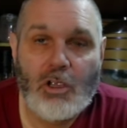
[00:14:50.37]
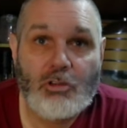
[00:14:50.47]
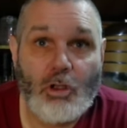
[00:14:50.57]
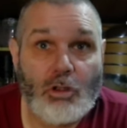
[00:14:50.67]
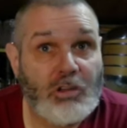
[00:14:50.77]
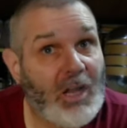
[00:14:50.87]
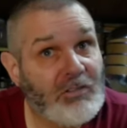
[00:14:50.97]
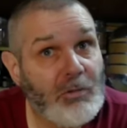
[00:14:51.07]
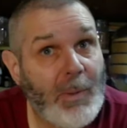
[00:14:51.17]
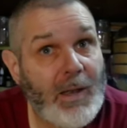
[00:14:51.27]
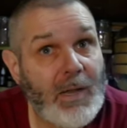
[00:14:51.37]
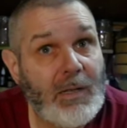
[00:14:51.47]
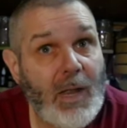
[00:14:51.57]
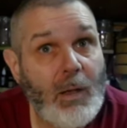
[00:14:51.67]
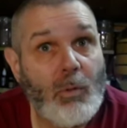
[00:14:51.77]
So, so that's about
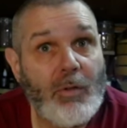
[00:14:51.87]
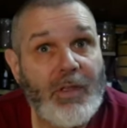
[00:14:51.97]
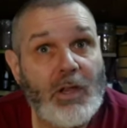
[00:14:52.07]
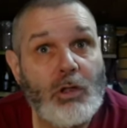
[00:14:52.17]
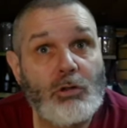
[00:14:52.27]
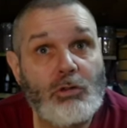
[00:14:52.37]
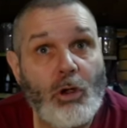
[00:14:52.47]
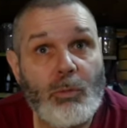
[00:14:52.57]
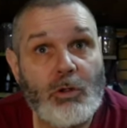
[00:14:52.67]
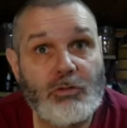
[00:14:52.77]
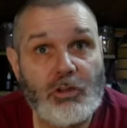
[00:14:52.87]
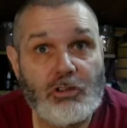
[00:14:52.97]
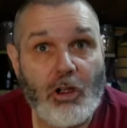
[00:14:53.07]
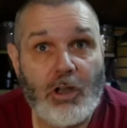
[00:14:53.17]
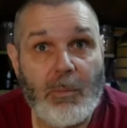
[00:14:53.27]
it. Now, thank you so much for
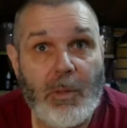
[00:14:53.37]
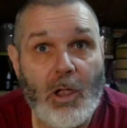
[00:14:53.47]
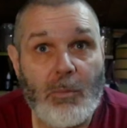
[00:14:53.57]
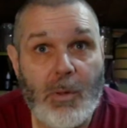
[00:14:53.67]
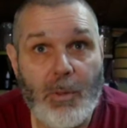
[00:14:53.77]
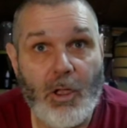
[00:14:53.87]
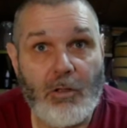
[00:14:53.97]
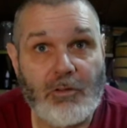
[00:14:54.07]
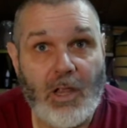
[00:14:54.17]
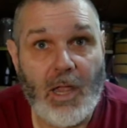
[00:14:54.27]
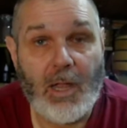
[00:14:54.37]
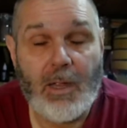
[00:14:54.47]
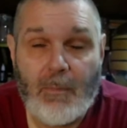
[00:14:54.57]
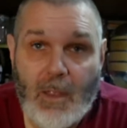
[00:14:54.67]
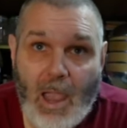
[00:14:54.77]
joining me on my birthday.
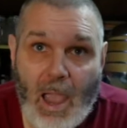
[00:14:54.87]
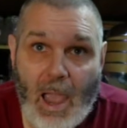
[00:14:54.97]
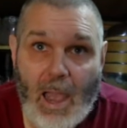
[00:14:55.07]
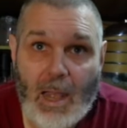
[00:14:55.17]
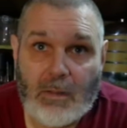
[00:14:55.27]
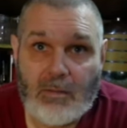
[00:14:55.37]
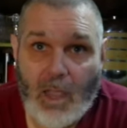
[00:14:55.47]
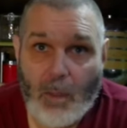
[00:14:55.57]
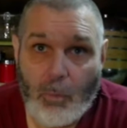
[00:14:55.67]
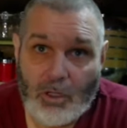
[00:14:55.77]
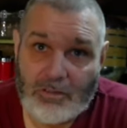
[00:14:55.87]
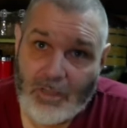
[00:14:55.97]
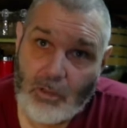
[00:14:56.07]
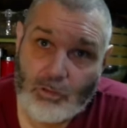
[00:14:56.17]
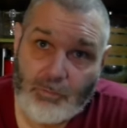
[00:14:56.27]
And I want to
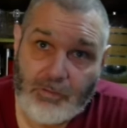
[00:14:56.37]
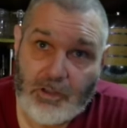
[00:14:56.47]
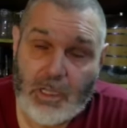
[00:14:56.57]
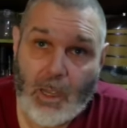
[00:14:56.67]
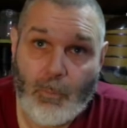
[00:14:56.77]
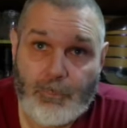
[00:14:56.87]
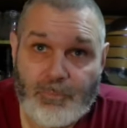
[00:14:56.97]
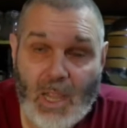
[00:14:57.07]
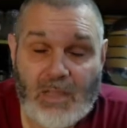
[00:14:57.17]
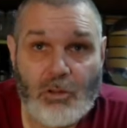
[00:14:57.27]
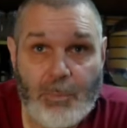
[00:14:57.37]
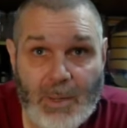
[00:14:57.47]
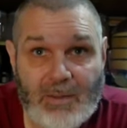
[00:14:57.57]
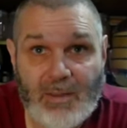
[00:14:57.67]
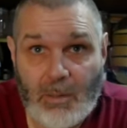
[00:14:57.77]
tell you something now. It's a
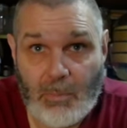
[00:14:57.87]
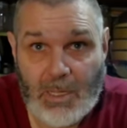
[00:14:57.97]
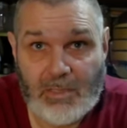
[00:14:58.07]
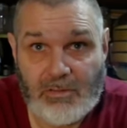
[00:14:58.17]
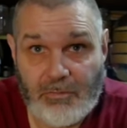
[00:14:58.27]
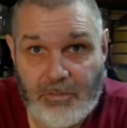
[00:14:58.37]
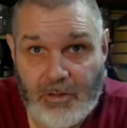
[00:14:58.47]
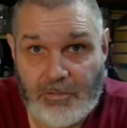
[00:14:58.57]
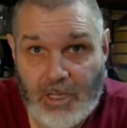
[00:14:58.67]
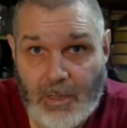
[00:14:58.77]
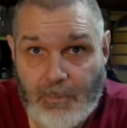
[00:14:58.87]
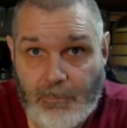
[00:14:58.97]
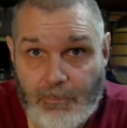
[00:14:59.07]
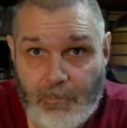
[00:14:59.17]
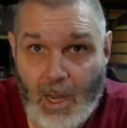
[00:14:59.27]
big thing, me hitting 50.
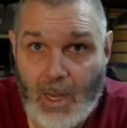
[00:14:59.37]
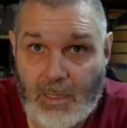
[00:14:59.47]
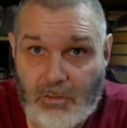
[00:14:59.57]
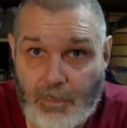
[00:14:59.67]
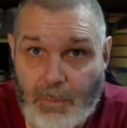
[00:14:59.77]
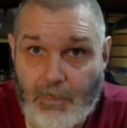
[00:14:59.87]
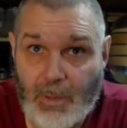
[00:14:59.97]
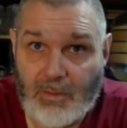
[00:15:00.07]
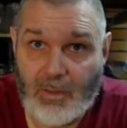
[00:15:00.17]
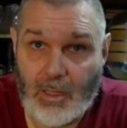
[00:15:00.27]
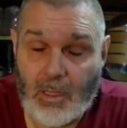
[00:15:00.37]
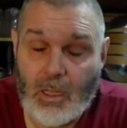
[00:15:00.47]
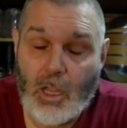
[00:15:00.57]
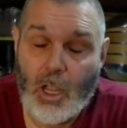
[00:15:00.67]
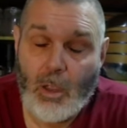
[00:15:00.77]
Right, it's a big, big thing.
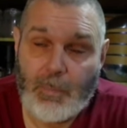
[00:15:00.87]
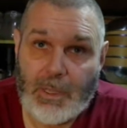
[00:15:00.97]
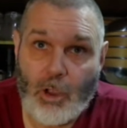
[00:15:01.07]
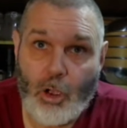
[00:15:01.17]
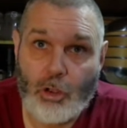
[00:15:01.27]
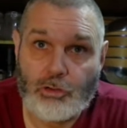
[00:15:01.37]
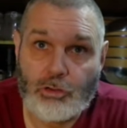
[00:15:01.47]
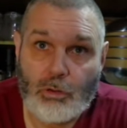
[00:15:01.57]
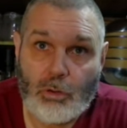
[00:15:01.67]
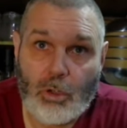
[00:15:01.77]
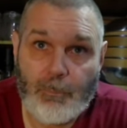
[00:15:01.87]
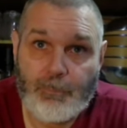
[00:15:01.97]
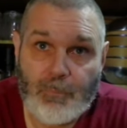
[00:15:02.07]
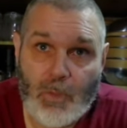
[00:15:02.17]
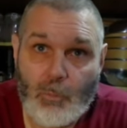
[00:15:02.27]
Because
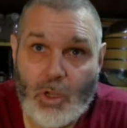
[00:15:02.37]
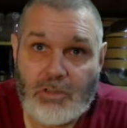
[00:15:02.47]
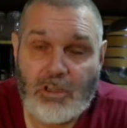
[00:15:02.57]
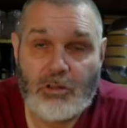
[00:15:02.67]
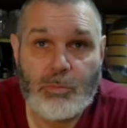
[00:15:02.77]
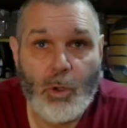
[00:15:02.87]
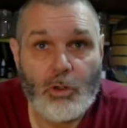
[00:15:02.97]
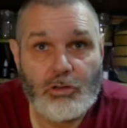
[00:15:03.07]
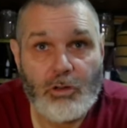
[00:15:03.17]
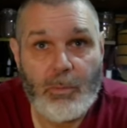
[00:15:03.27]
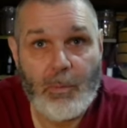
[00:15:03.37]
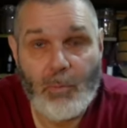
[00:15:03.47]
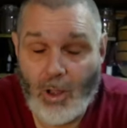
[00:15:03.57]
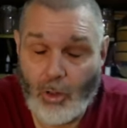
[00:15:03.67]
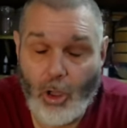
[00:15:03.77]
what it is, most of them,
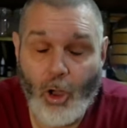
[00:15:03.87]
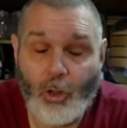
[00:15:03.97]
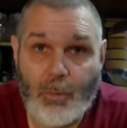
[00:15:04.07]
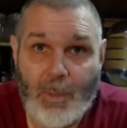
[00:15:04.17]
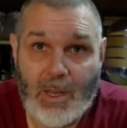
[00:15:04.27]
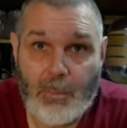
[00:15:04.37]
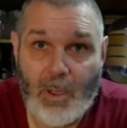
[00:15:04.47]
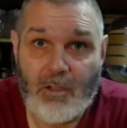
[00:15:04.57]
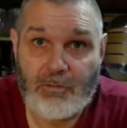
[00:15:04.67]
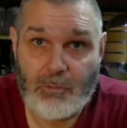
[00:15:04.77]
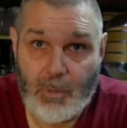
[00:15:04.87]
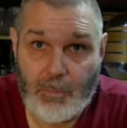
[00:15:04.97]
well, all the men apart from my